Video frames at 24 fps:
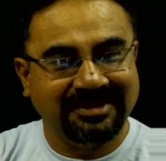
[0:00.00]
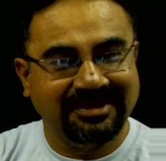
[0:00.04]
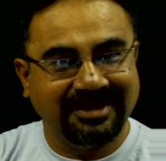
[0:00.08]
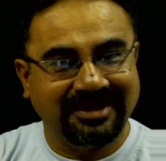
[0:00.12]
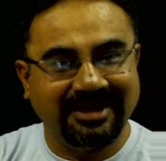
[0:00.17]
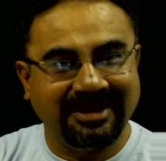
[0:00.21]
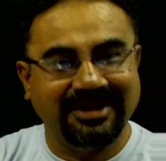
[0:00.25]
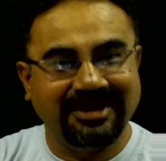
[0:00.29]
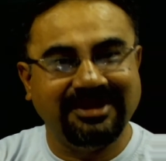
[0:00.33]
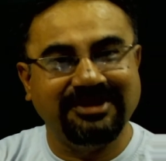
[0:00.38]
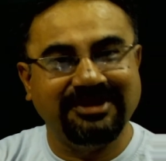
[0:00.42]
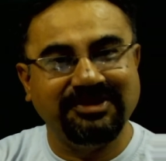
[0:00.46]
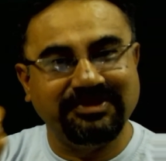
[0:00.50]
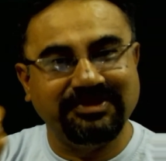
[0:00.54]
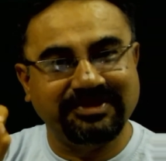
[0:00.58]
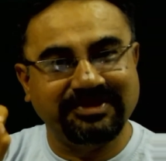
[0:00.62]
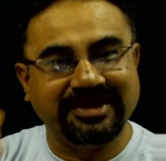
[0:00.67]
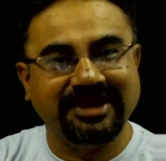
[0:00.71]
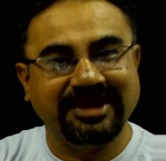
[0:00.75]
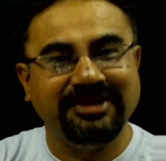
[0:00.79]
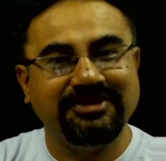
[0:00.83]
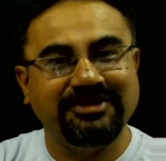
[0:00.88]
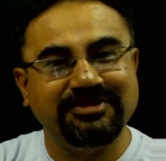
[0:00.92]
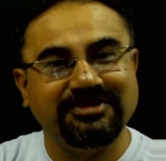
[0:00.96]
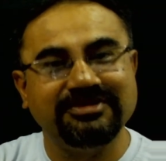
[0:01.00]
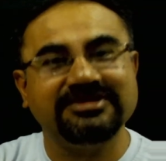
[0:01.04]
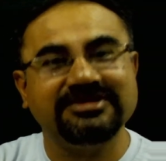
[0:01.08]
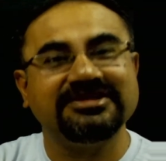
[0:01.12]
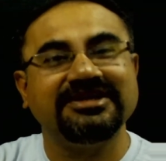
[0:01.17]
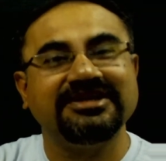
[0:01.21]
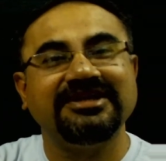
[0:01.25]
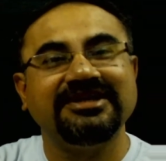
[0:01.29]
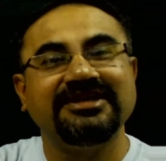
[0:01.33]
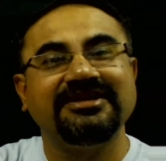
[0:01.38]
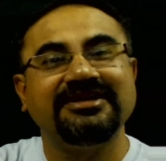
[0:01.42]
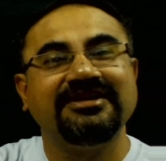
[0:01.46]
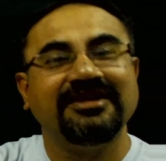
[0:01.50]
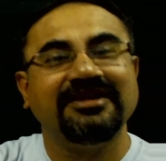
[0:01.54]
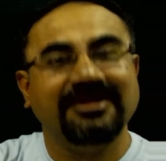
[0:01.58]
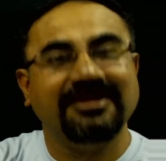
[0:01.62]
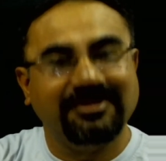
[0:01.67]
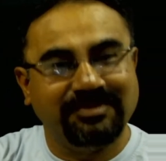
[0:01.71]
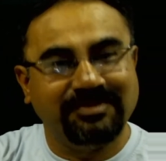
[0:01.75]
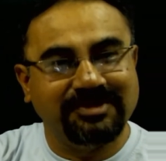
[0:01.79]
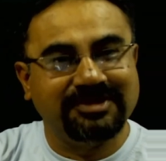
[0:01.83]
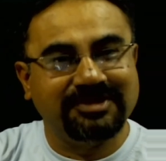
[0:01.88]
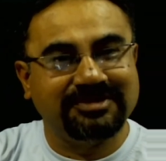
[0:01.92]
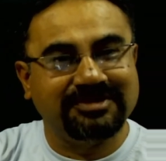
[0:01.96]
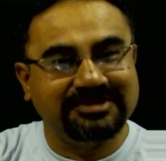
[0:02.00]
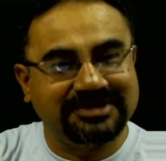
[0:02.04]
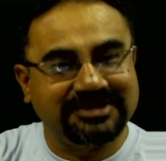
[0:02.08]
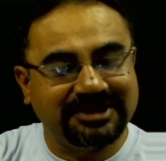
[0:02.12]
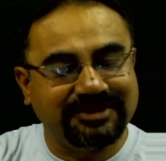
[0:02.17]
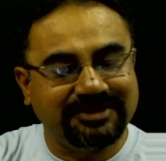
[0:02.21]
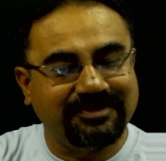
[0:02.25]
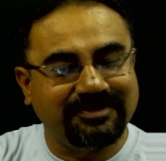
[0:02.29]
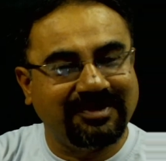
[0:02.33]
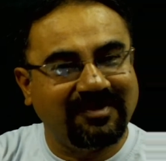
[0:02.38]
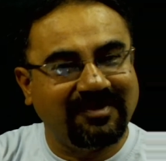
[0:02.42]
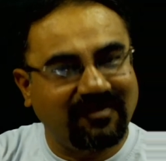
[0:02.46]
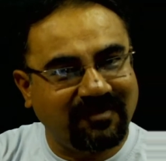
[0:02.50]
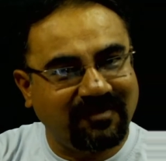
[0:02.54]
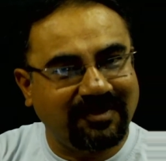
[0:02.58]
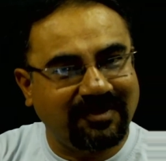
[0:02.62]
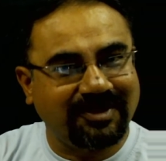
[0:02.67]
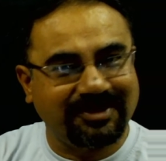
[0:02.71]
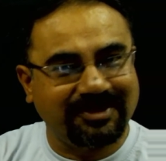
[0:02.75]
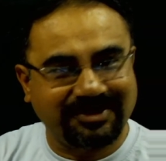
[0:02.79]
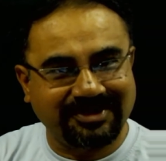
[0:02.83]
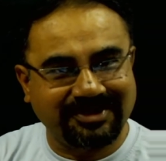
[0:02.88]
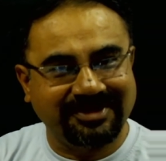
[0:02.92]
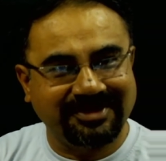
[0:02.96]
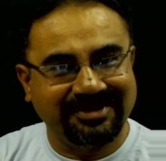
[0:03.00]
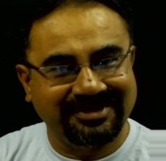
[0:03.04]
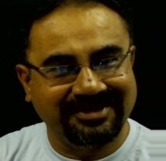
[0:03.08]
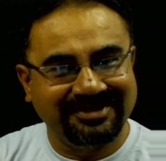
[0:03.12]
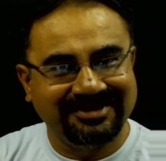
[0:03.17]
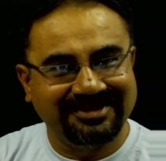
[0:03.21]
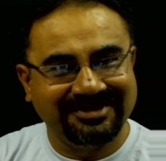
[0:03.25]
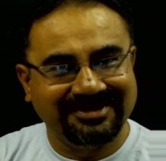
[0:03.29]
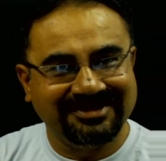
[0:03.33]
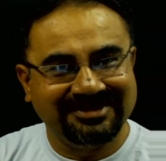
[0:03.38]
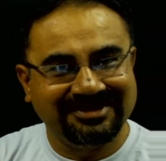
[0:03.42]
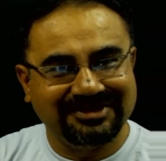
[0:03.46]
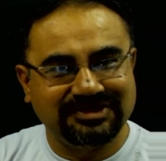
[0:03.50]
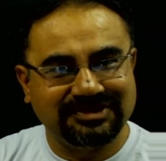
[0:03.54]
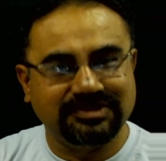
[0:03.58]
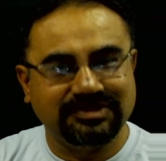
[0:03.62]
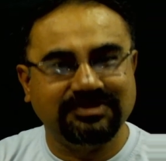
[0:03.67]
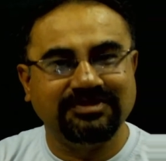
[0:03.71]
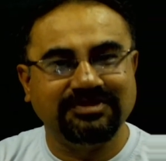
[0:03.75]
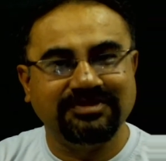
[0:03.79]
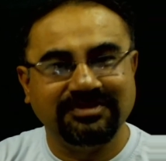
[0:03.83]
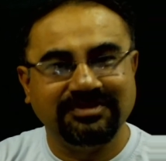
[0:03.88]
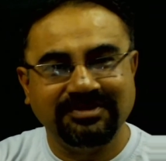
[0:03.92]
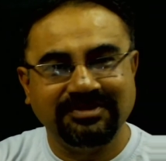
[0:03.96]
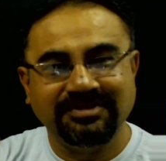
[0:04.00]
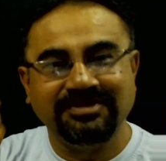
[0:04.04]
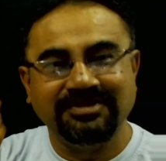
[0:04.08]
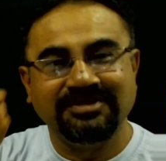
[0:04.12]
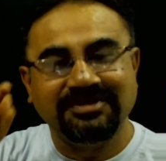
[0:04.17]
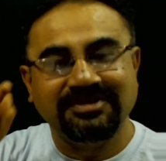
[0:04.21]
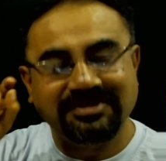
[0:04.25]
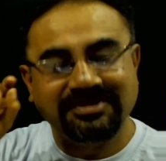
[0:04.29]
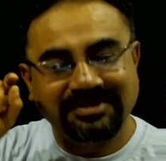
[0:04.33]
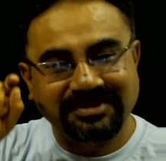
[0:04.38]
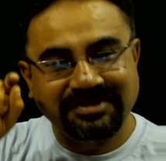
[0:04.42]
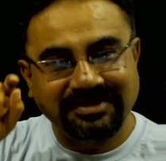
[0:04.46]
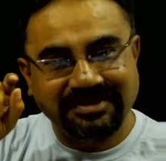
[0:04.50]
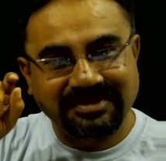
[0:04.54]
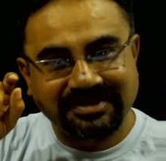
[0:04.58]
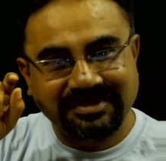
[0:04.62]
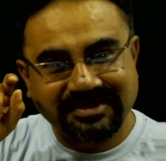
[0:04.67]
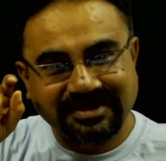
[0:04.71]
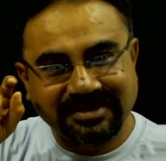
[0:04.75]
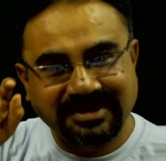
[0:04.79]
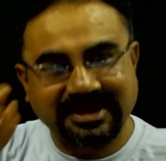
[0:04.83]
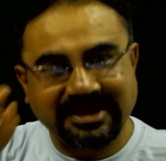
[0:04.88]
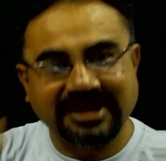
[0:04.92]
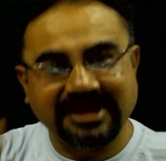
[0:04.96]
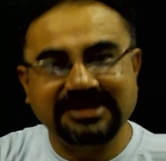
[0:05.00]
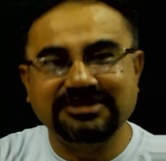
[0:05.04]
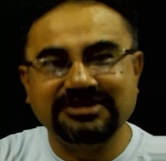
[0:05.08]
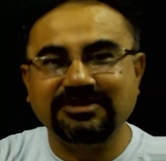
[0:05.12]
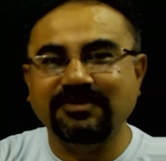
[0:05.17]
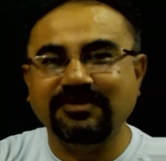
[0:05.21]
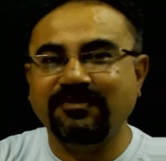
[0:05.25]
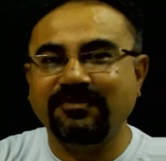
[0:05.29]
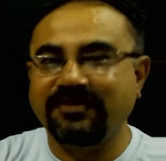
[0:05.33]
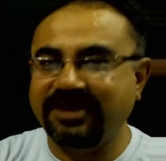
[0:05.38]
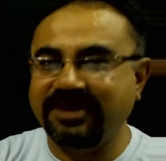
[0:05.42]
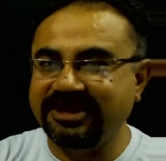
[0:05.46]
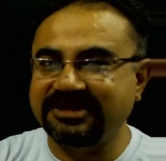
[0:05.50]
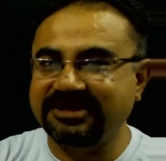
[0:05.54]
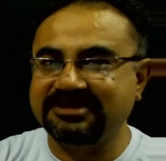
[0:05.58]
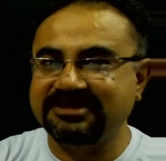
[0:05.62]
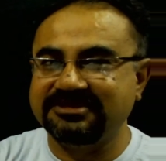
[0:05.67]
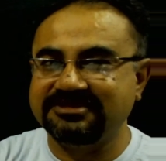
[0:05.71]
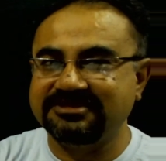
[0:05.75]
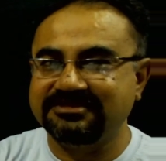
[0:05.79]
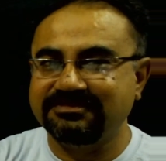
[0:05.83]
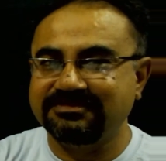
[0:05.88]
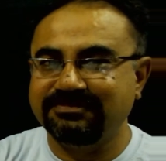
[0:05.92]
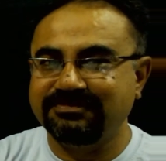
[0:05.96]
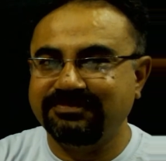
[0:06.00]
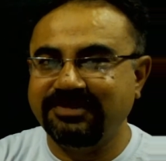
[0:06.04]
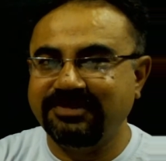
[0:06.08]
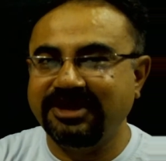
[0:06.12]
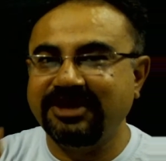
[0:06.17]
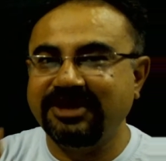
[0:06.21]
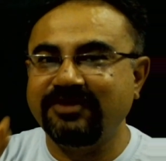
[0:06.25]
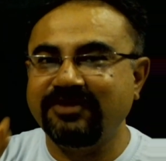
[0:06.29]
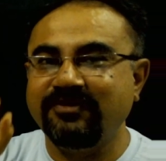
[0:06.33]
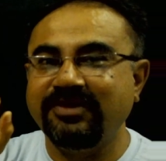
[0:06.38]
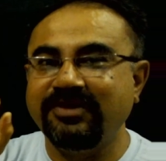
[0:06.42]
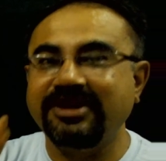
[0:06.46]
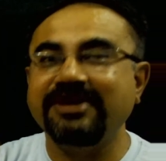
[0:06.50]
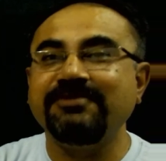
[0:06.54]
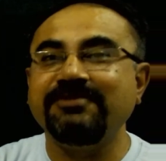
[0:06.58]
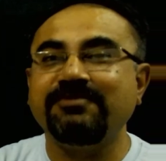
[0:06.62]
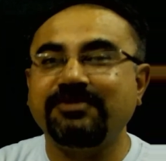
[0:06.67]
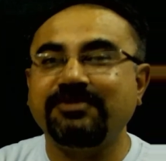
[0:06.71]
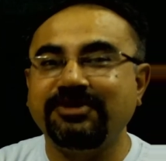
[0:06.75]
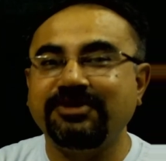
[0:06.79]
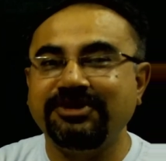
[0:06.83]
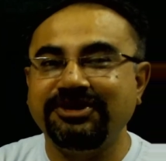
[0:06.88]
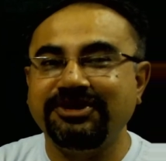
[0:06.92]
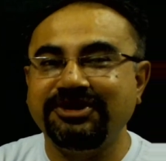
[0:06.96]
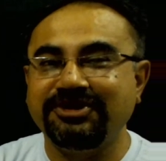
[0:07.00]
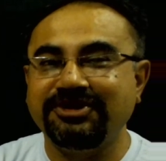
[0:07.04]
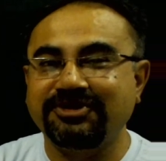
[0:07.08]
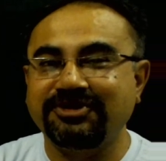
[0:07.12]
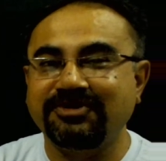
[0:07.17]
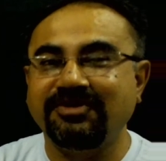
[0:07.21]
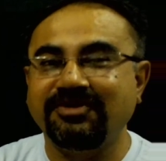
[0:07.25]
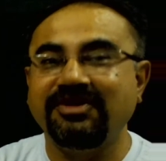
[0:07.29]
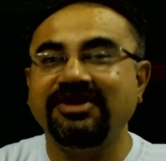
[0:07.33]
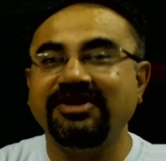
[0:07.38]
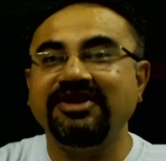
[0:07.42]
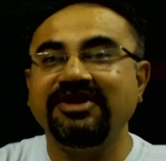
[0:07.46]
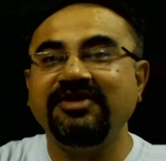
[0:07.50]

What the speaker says: and you can use it because it will float. So Chrysophytes played very important role